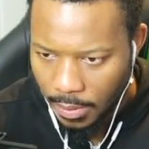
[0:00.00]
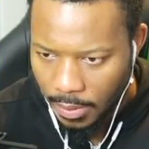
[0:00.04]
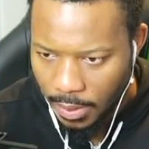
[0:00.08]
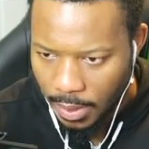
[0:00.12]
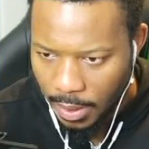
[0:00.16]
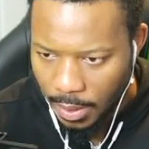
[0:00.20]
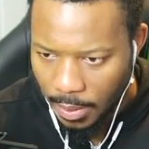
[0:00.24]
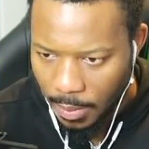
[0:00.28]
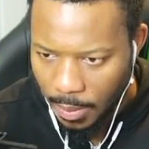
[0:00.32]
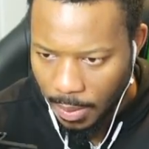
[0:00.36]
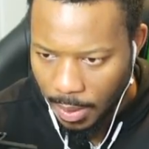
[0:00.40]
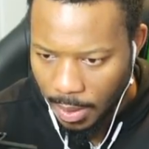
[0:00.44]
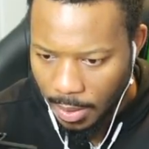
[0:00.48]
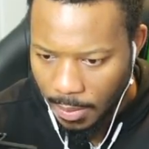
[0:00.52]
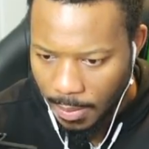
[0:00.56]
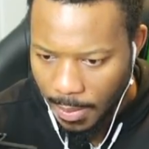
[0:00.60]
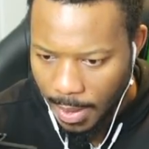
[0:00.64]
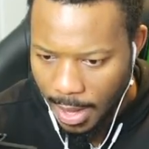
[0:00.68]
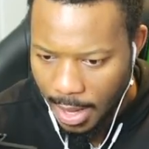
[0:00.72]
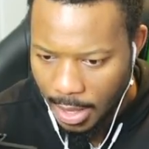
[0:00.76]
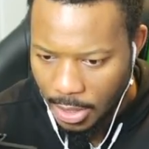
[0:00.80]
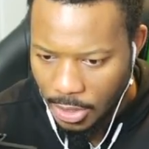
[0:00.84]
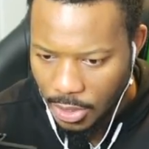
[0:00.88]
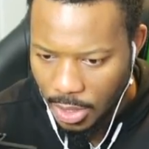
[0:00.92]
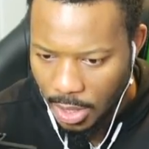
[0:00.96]
see, what am
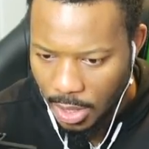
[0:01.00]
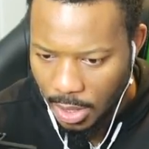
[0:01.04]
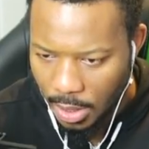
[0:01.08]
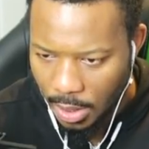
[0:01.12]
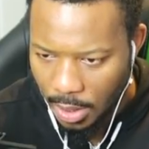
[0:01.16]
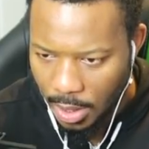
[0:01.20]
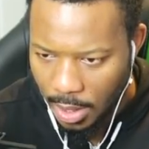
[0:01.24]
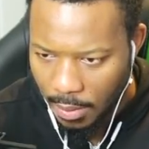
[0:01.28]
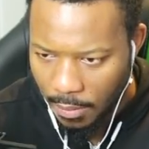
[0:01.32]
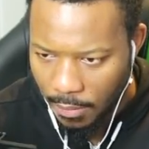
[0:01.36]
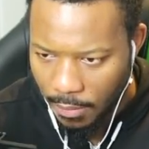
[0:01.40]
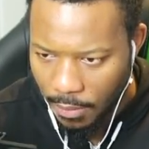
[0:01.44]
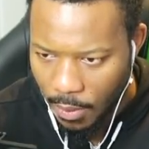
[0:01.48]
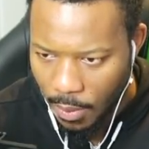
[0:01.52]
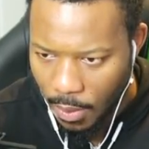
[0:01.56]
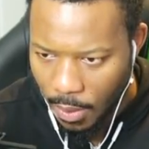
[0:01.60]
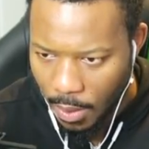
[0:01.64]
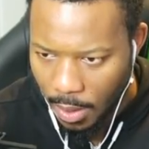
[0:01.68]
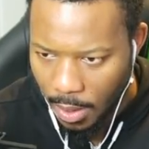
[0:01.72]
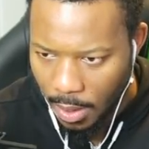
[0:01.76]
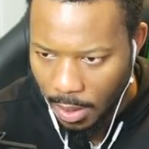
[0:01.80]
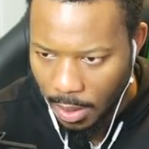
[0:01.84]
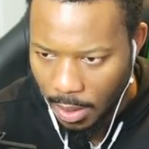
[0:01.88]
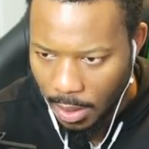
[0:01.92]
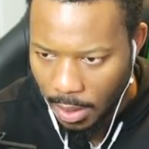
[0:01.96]
I actually looking
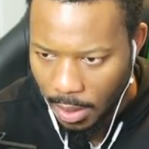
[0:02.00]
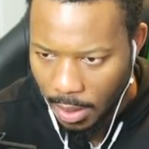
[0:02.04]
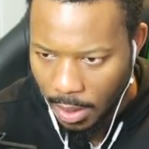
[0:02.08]
for?